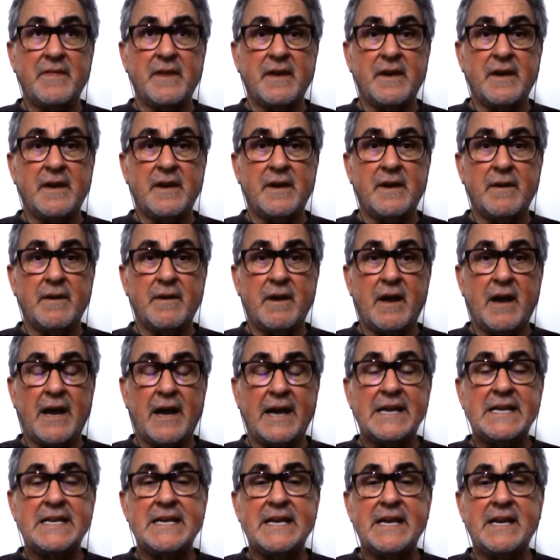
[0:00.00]
the
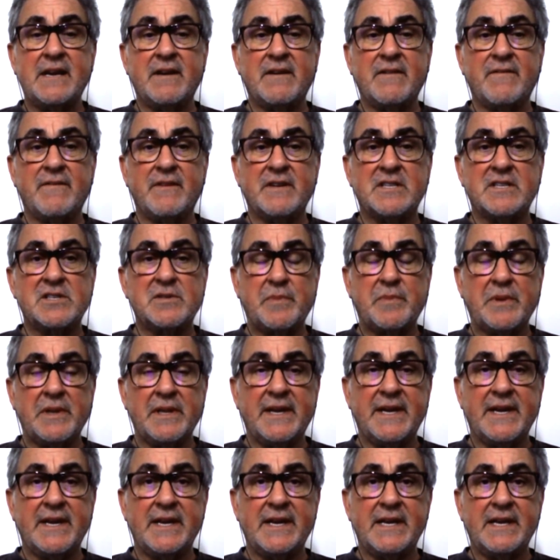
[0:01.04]
idea of a
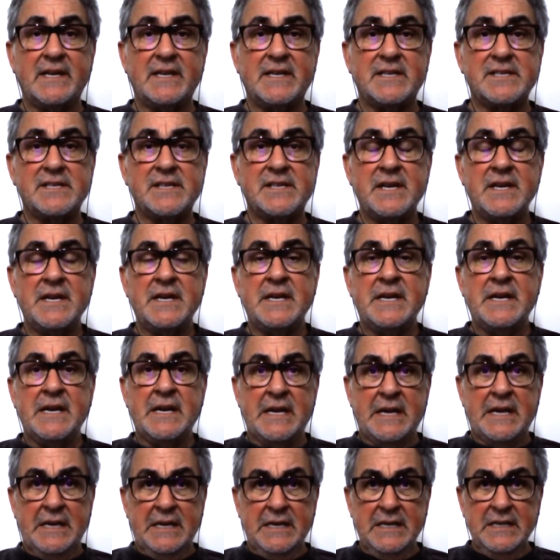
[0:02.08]
split is
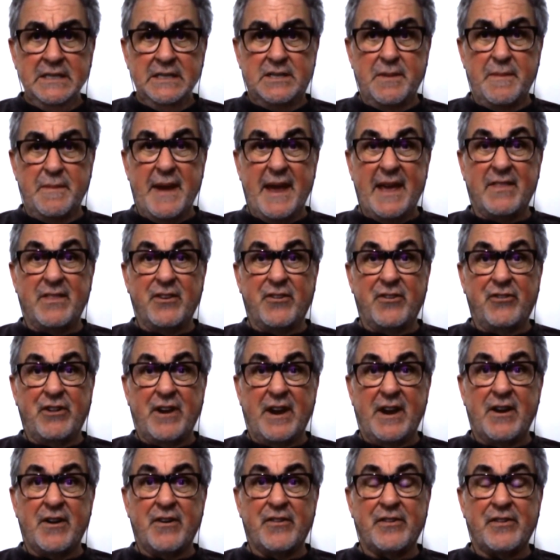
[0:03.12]
to make the
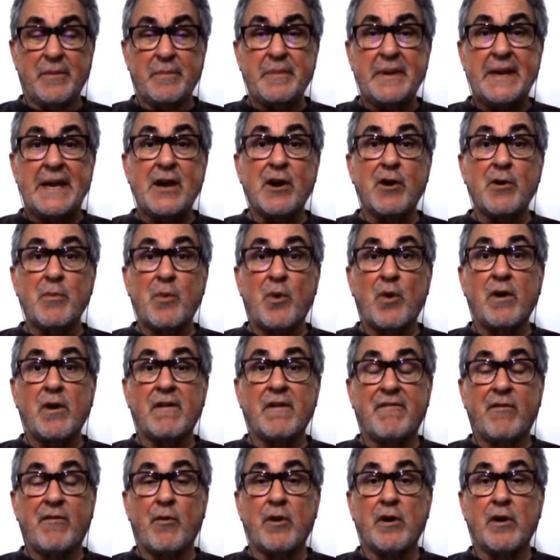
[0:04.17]
shares appear more
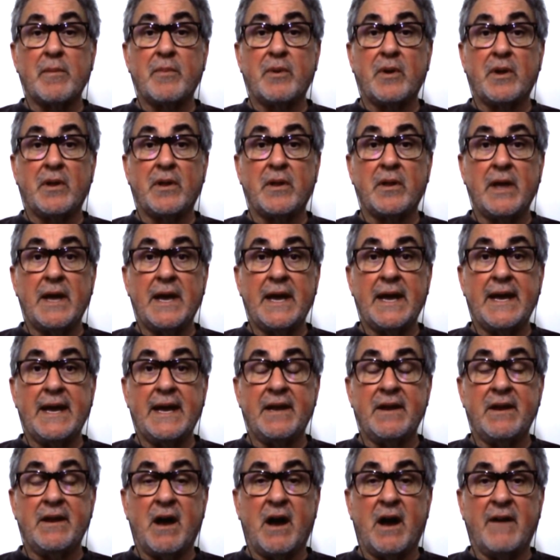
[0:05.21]
affordable.
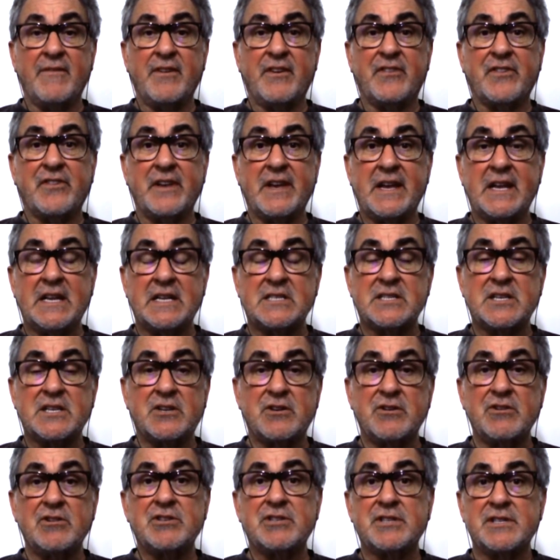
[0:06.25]
And obviously,
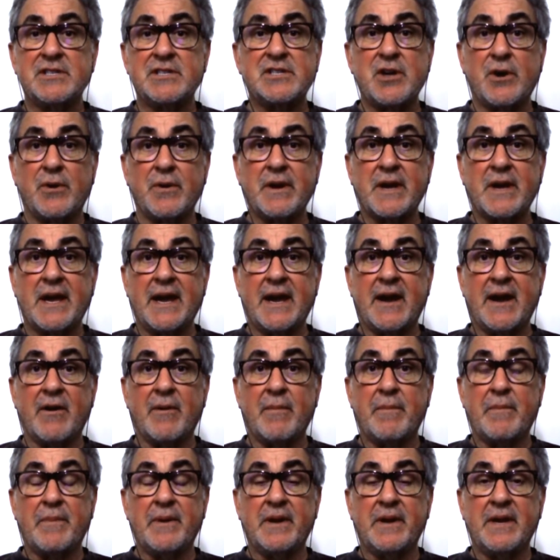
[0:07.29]
institutions don't
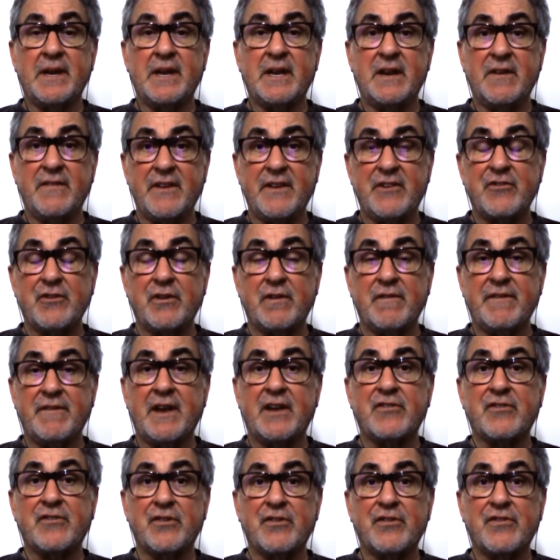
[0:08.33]
care, but individual
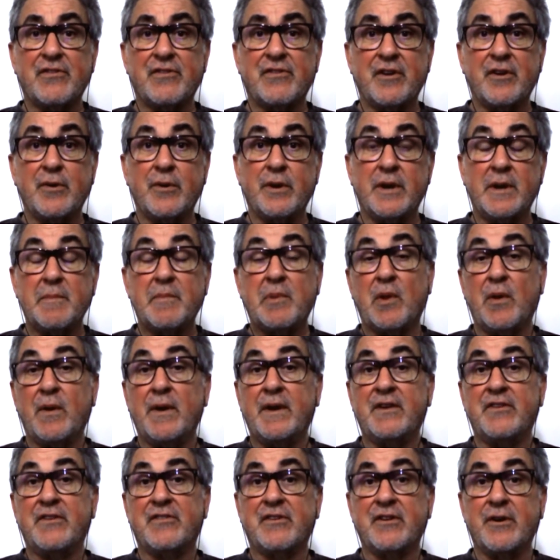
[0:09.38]
investors do and
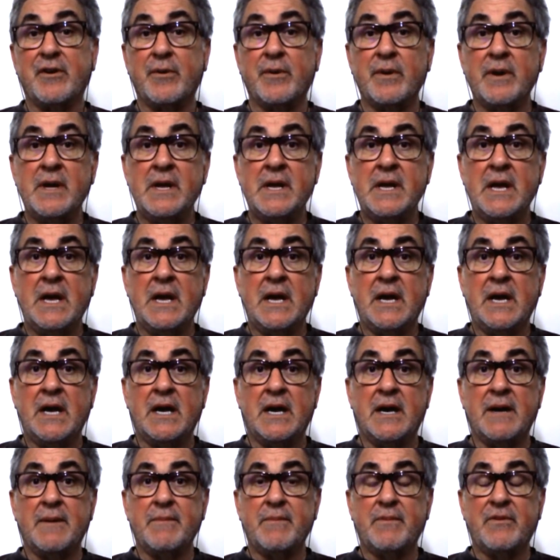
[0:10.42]
employees do.
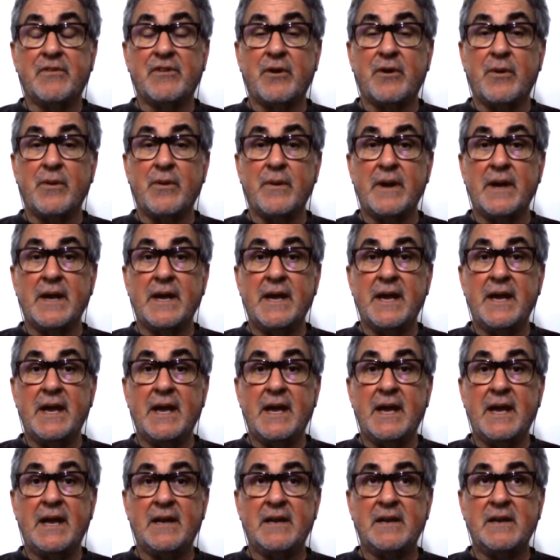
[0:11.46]
Um, so it,
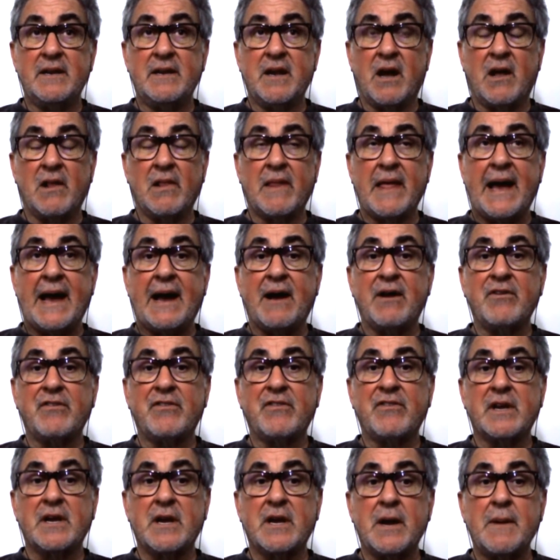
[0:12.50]
it
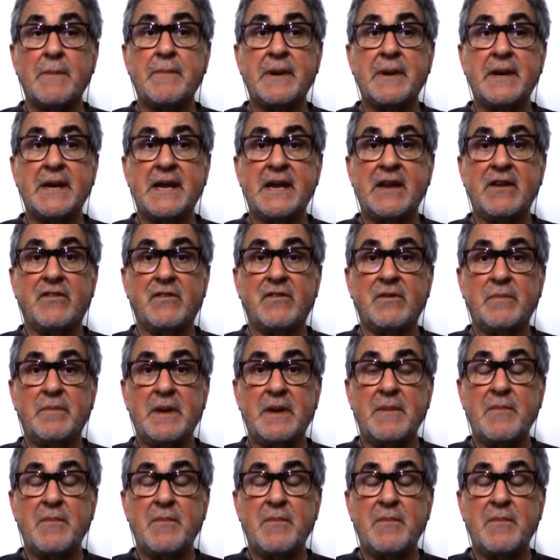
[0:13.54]
allows the company to be